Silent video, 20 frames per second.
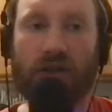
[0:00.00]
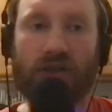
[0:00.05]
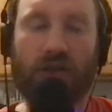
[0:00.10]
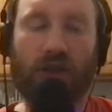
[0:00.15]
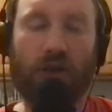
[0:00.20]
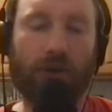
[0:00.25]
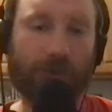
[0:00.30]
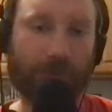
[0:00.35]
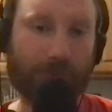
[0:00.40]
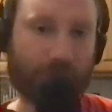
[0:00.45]

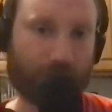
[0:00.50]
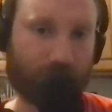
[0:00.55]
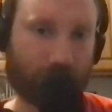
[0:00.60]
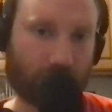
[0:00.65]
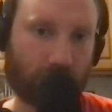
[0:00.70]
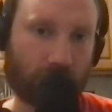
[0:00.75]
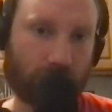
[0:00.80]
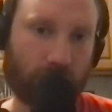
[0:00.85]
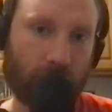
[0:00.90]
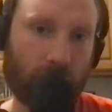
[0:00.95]
So
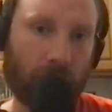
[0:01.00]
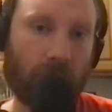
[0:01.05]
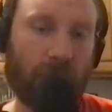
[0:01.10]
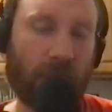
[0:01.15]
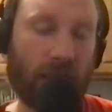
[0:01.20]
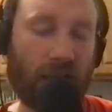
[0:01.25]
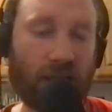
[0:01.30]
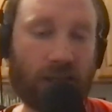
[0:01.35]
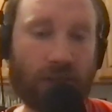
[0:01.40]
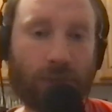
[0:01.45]

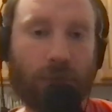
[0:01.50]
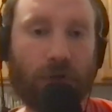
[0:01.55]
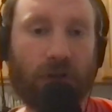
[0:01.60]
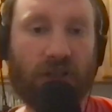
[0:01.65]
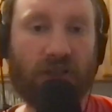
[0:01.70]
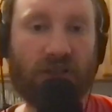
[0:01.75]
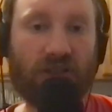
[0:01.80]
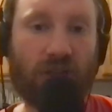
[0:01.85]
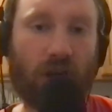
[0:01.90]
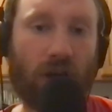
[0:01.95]
it's
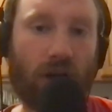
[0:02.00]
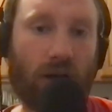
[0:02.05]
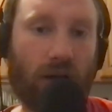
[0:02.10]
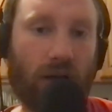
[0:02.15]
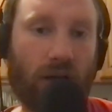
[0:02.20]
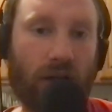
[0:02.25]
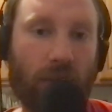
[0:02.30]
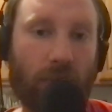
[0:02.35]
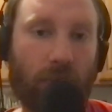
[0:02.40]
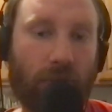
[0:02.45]
pretty
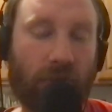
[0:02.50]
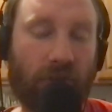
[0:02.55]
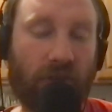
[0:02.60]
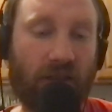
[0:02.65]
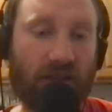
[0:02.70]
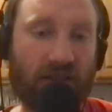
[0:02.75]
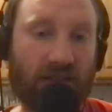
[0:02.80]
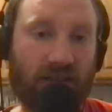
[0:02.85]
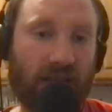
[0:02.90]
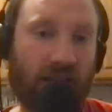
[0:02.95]
startling, but
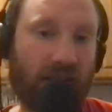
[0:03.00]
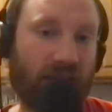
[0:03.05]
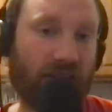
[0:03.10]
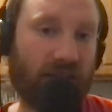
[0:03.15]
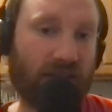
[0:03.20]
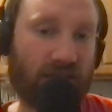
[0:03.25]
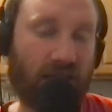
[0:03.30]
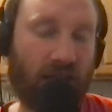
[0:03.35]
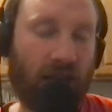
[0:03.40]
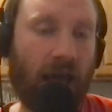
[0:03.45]
things like
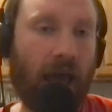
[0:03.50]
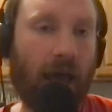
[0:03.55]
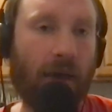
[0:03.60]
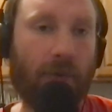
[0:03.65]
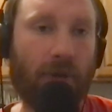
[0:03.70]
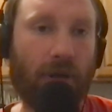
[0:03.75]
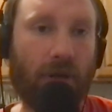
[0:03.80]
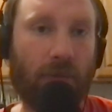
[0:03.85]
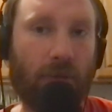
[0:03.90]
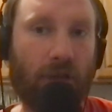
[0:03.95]
this can
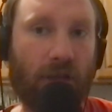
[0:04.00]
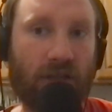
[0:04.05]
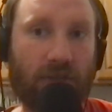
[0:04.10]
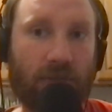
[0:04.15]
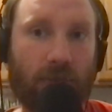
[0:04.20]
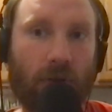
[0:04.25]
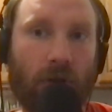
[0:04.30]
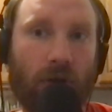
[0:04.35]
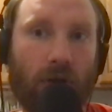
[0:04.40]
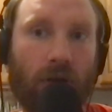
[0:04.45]
happen in
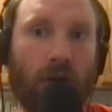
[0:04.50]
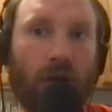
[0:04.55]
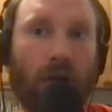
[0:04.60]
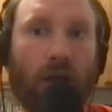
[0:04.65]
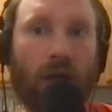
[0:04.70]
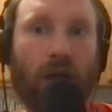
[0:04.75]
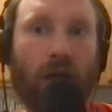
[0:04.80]
baseball.